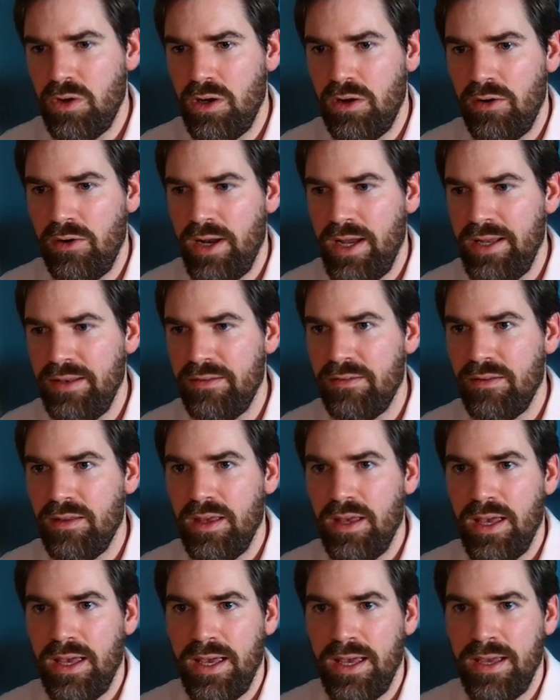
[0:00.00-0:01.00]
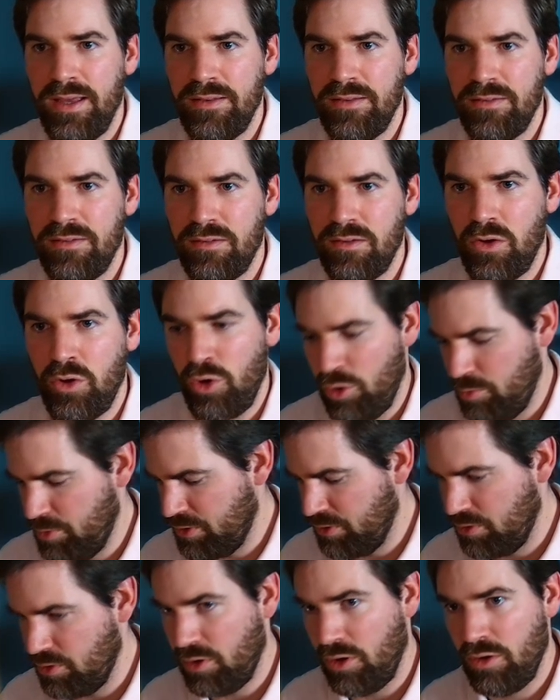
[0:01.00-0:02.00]
right? And
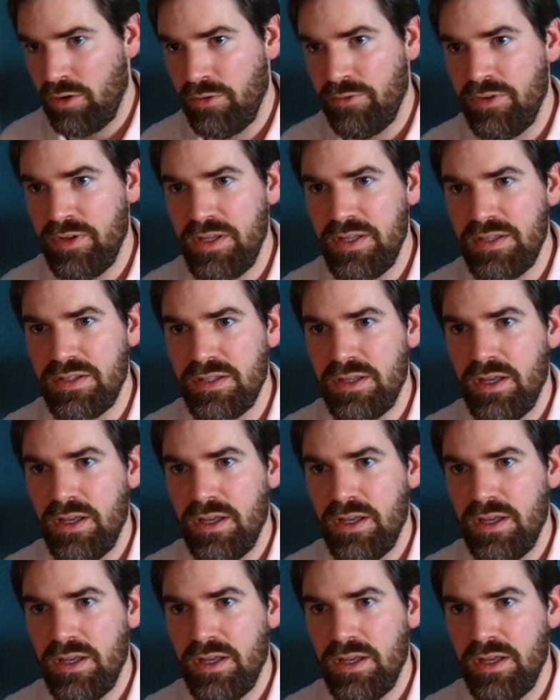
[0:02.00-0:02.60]
comment all of this